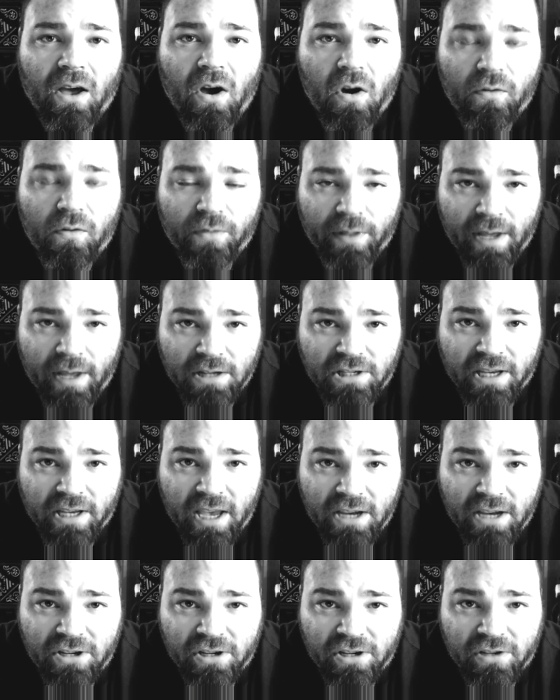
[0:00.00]
Hopefully
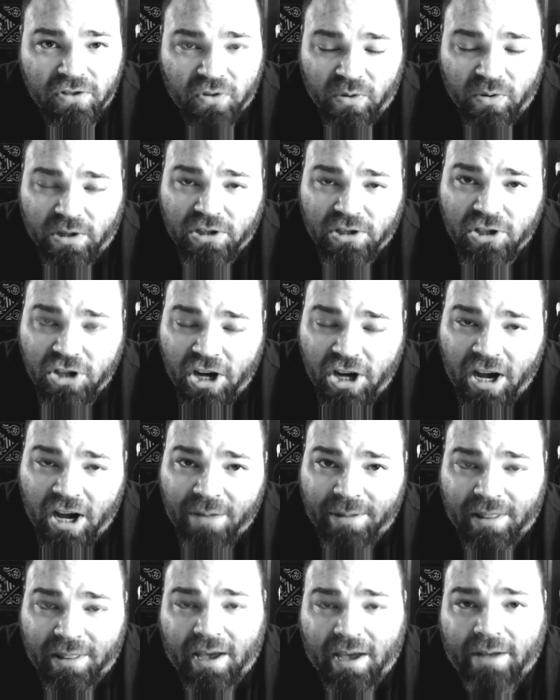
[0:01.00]
education is doing its
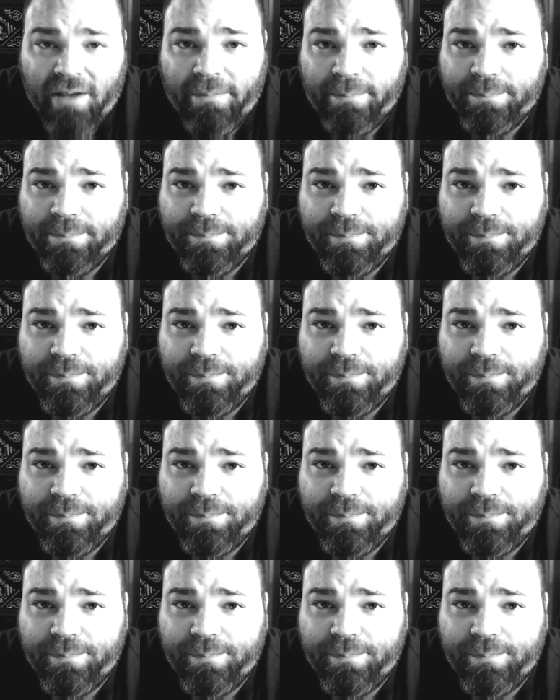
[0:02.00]
job in that.